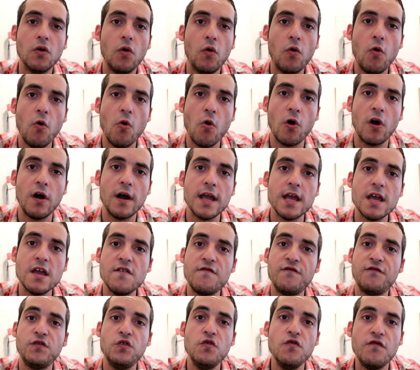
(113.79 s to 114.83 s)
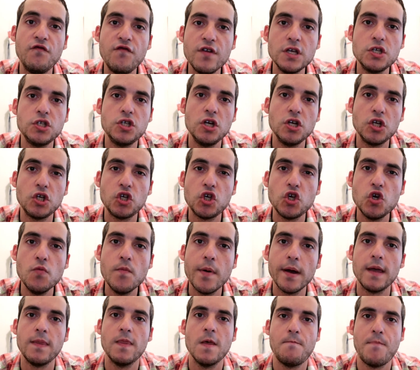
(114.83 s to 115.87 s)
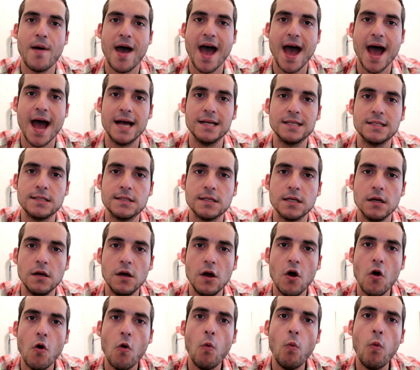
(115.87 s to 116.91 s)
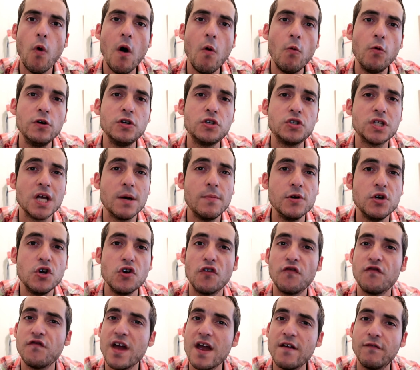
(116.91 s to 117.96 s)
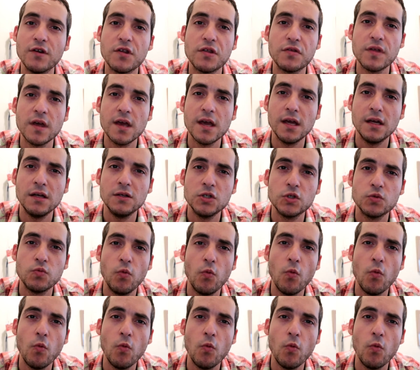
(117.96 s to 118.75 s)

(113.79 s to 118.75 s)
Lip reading: Or if you visited Cuba in the past, what were some of your favorite things?